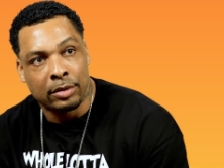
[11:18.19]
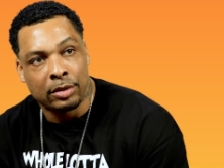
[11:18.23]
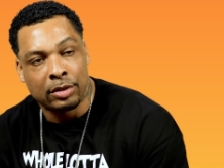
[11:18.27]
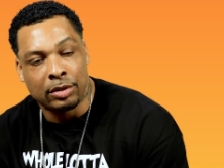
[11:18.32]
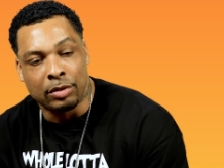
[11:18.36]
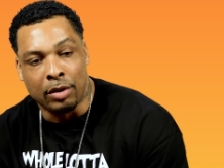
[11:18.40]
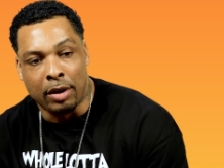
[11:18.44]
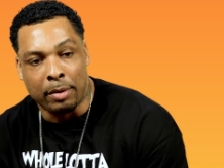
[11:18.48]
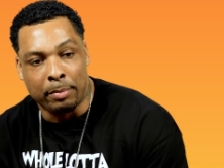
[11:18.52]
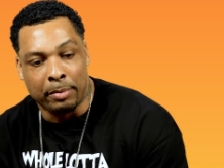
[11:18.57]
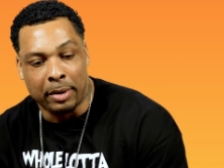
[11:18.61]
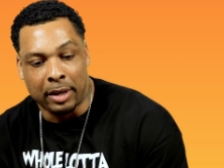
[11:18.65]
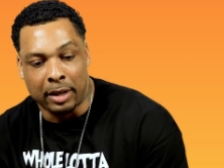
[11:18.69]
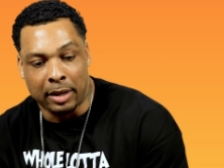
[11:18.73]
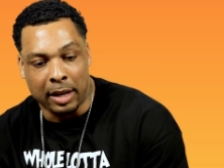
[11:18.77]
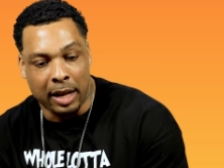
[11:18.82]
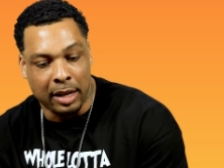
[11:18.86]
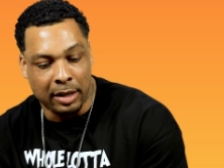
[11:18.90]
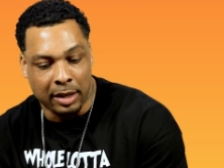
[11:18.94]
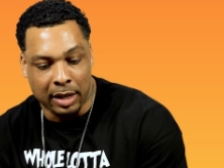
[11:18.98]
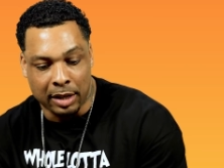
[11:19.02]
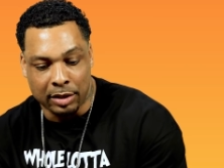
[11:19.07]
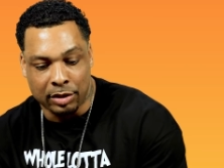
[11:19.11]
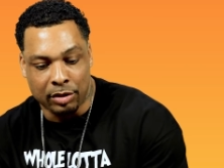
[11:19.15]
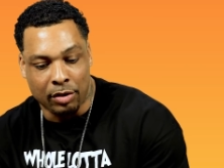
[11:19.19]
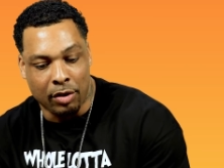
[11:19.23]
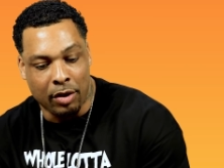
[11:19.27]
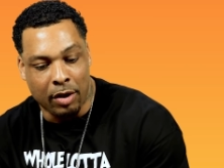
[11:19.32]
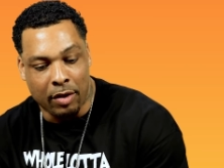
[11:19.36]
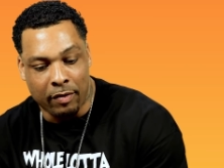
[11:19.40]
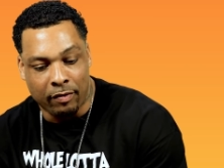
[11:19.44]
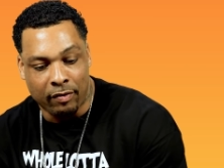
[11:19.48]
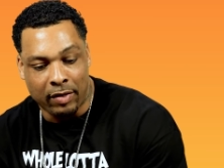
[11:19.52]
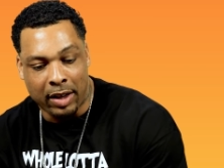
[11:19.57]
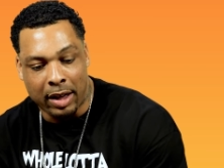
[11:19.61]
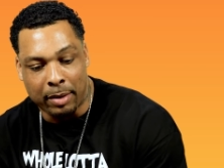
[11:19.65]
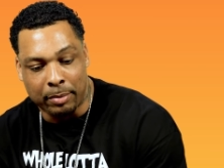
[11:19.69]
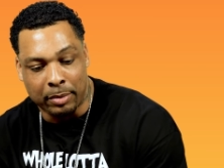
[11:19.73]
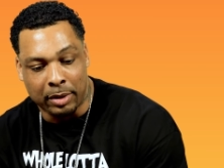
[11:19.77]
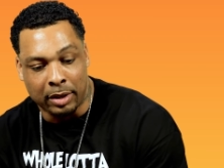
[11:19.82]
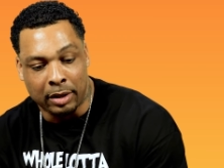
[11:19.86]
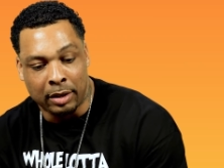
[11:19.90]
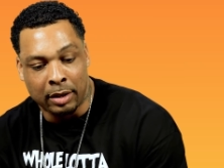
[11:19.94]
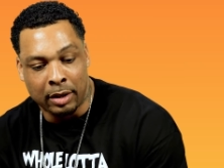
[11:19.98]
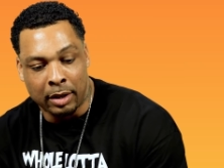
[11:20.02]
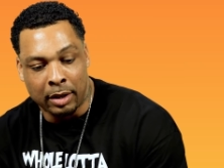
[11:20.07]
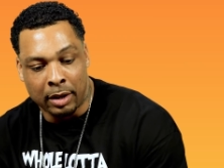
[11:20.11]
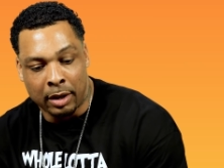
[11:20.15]
So I mean that that's all
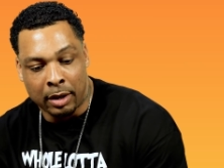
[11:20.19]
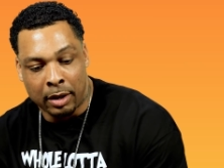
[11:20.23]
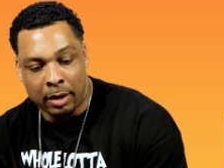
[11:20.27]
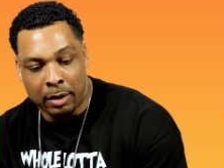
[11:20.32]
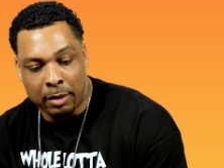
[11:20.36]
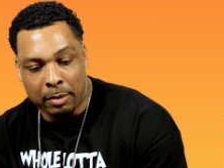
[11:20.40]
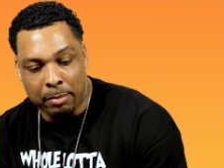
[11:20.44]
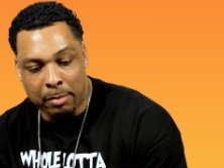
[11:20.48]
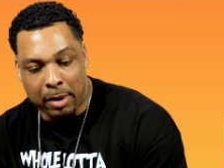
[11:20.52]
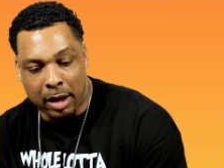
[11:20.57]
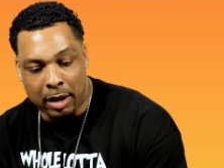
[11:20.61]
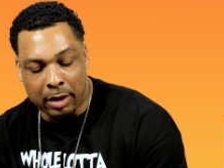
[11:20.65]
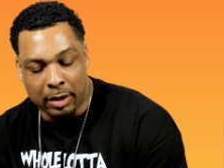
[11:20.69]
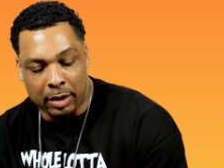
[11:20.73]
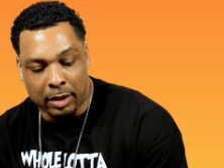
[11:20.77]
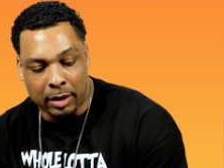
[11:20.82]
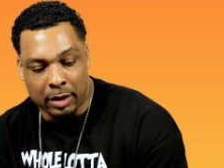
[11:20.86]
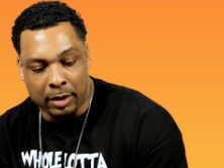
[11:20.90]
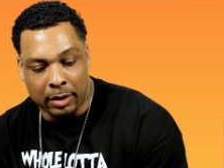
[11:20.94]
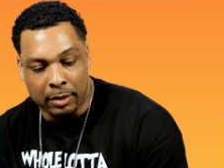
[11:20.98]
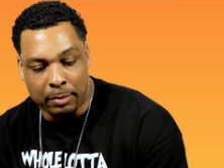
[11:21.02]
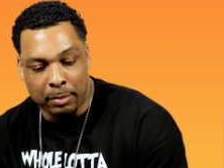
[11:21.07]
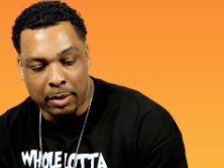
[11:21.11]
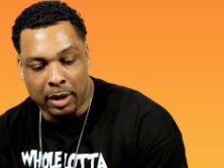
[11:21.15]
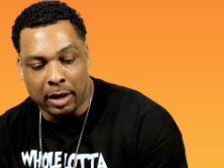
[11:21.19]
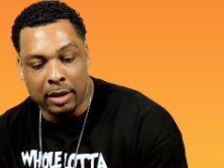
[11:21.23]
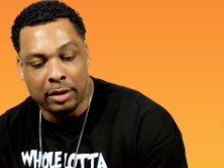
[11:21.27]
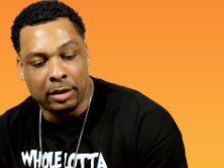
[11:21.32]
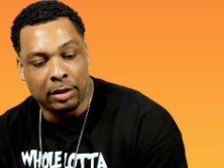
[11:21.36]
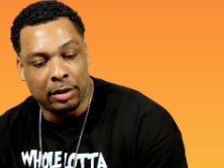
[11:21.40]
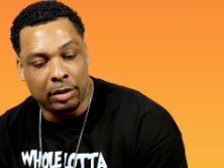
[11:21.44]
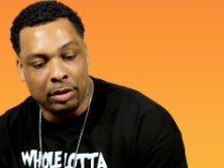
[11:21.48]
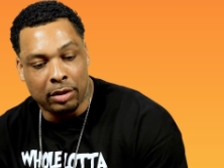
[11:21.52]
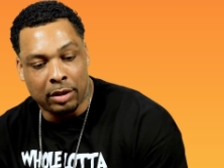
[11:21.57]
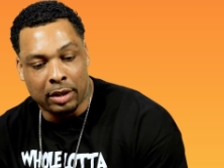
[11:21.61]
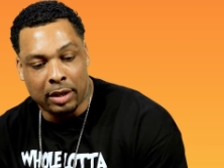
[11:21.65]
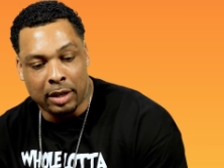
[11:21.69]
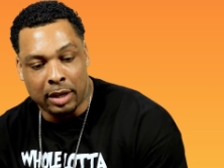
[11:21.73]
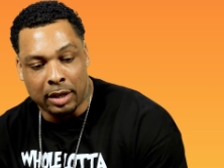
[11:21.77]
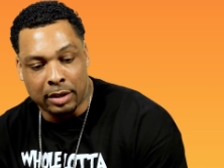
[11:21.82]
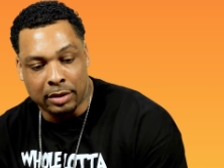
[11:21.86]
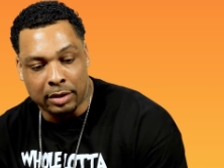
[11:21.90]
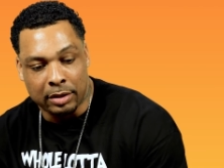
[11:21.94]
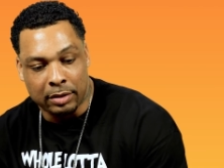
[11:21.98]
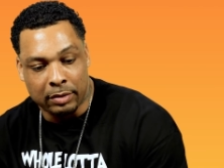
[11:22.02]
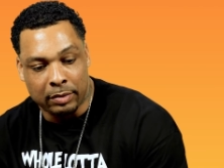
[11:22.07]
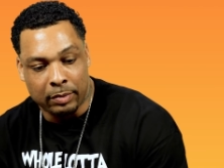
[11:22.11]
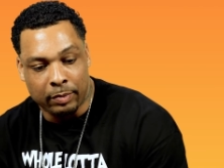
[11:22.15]
family. My uh, my other little
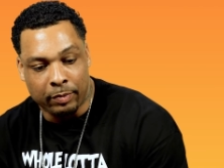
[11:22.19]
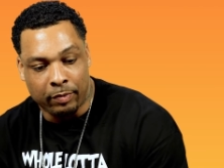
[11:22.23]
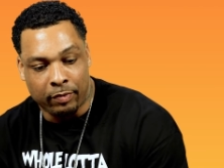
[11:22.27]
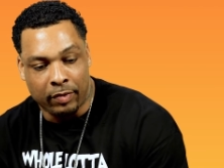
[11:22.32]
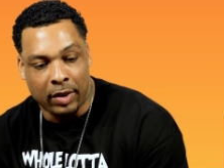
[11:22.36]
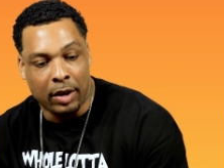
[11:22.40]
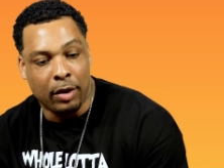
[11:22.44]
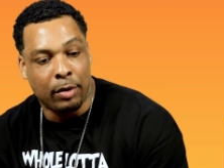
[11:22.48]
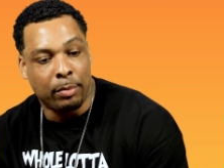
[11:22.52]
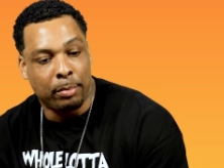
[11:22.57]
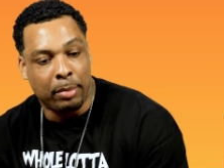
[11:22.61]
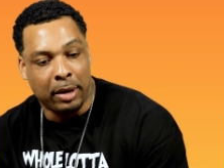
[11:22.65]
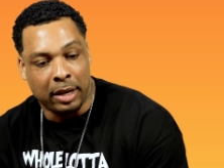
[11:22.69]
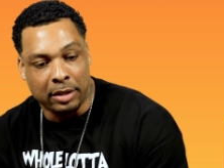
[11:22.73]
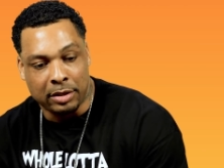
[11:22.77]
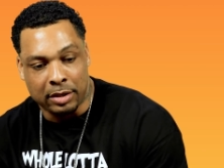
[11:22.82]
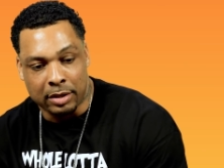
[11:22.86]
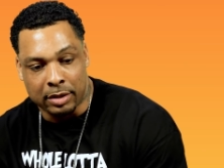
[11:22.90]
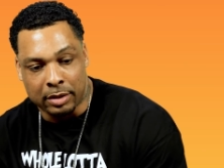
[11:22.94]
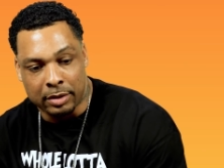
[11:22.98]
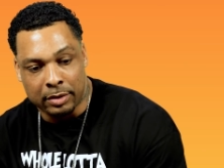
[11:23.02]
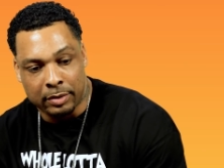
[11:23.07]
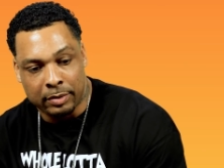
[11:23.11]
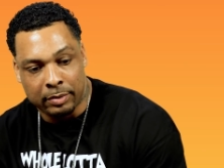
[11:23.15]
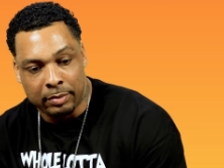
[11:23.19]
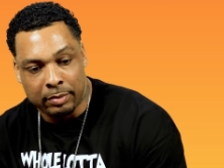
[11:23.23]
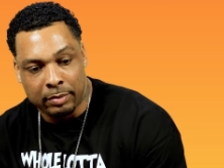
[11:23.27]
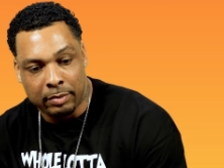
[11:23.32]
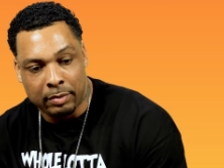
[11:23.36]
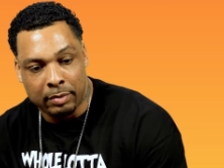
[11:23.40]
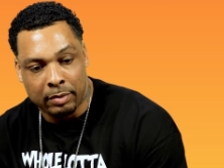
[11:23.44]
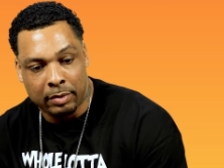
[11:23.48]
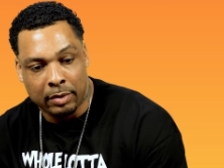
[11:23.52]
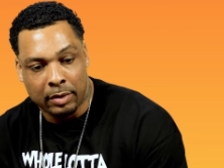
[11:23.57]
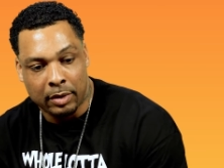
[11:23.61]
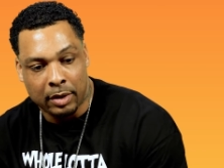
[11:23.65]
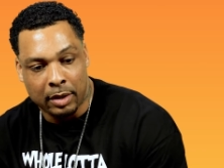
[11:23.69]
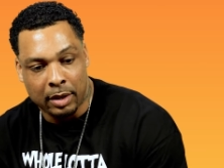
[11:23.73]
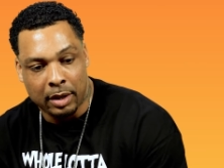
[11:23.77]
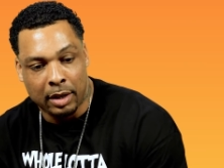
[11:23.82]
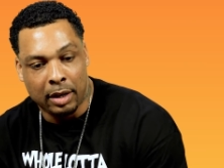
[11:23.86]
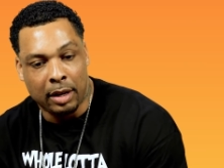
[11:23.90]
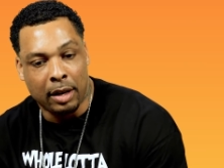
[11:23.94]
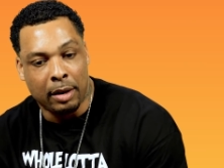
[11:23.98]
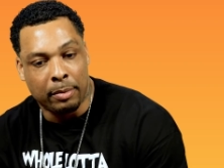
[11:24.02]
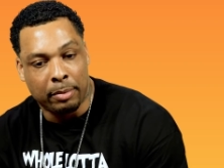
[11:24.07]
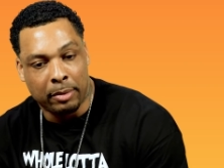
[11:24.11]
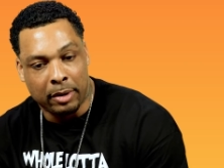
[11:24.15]
cousin, Vel Betcher,
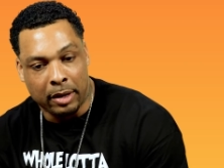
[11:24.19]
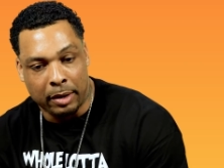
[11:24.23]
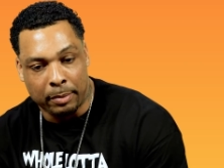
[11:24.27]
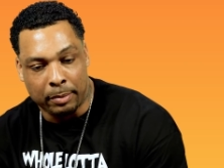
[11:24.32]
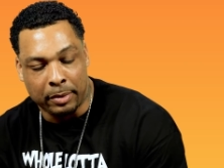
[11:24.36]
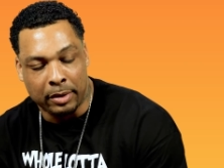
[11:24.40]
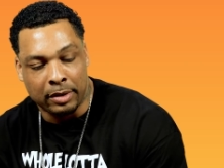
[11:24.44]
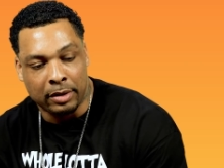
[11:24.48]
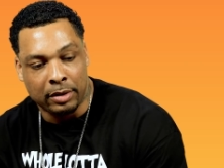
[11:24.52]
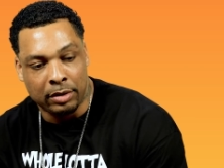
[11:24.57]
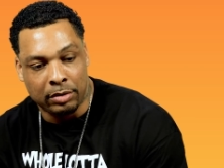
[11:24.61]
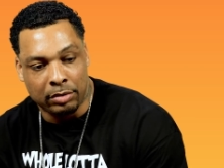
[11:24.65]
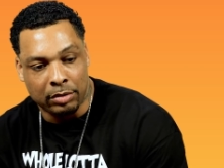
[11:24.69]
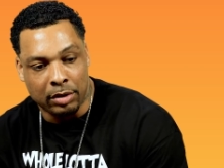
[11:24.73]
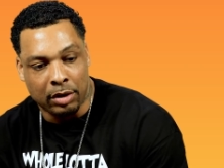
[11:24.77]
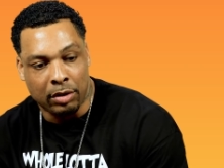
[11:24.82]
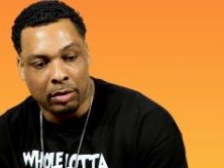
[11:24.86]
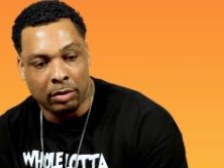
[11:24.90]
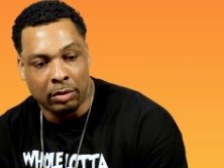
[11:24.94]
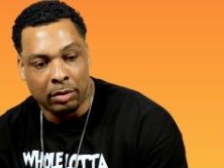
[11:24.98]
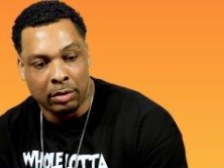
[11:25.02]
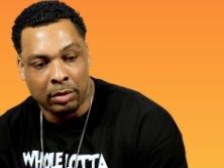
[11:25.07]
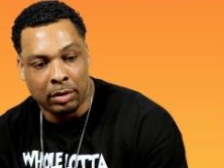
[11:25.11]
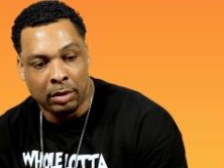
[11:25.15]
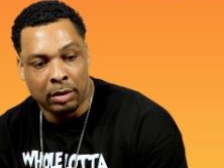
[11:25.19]
he upcoming, you know.